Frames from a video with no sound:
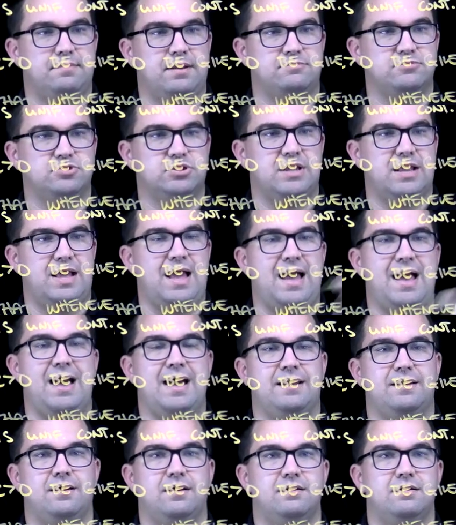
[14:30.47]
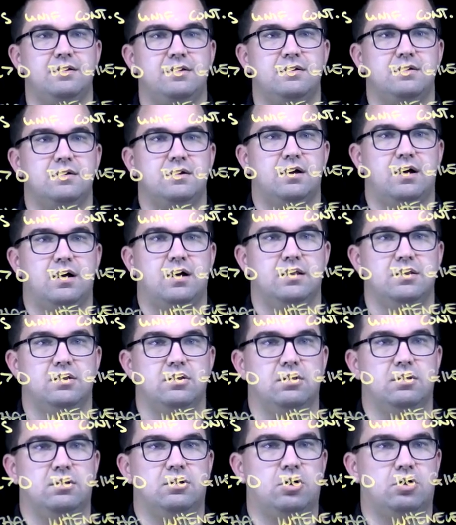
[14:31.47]
But I'm just going to add a
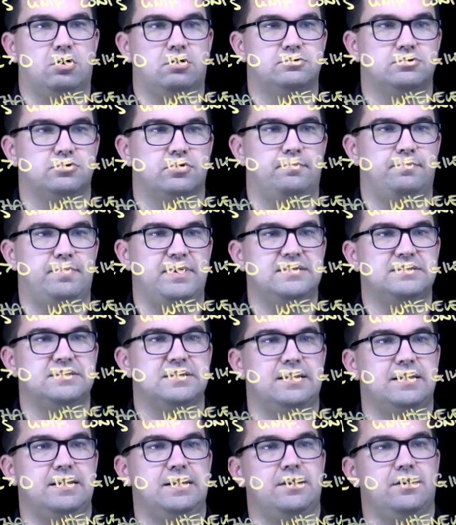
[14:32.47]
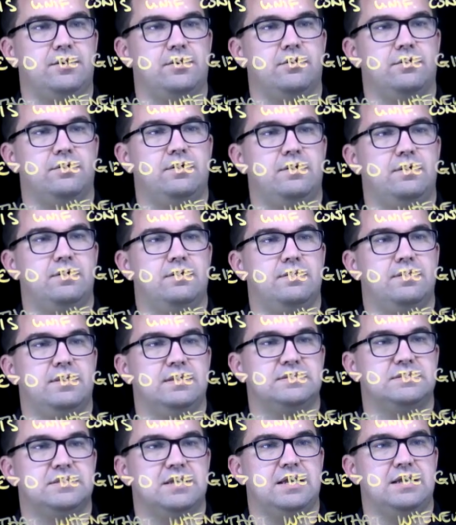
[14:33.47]
little sort of piece in here
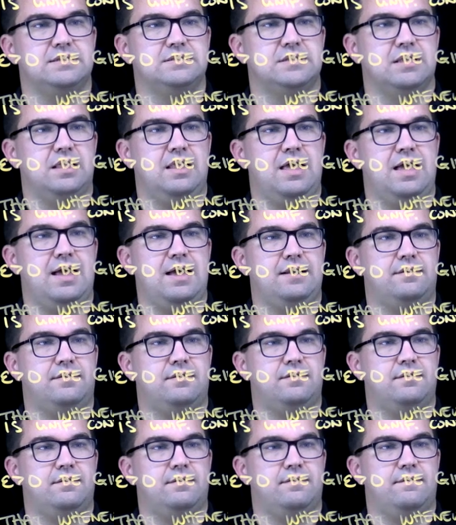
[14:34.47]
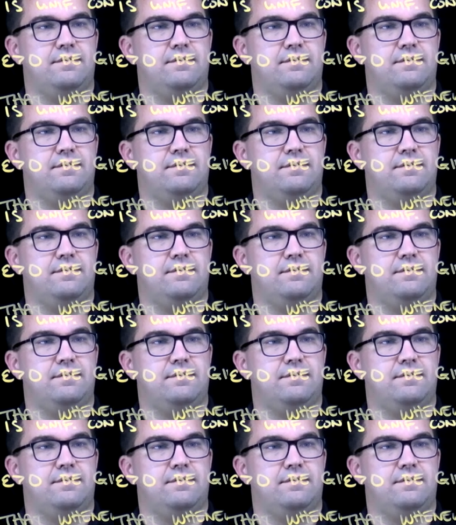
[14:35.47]
that says let